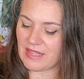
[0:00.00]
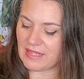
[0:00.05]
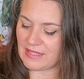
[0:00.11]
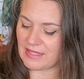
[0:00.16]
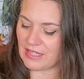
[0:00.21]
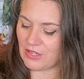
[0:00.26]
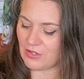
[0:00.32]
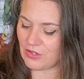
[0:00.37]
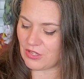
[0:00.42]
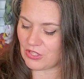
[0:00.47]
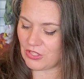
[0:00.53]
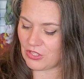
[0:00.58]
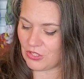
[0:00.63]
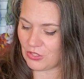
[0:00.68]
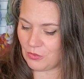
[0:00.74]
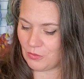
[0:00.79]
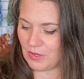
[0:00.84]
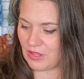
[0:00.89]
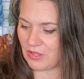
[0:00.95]
things that you can
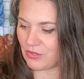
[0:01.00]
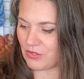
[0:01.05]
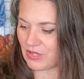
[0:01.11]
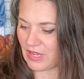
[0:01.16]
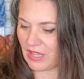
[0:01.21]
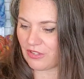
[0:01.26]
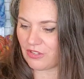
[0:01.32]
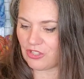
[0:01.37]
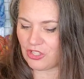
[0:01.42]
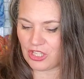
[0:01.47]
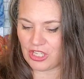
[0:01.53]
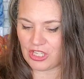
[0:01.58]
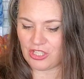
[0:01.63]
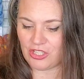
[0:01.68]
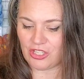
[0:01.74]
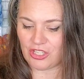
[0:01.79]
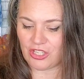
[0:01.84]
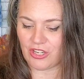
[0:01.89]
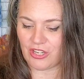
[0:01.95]
do with those color
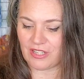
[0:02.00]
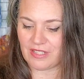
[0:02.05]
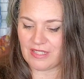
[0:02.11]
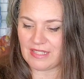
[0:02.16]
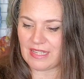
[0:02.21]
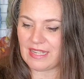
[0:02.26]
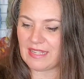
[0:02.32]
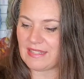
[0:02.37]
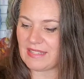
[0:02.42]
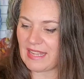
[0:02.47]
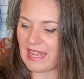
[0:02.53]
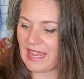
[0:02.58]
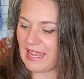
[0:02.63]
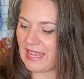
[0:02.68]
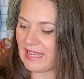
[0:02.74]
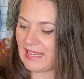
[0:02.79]
changing yarns. It's a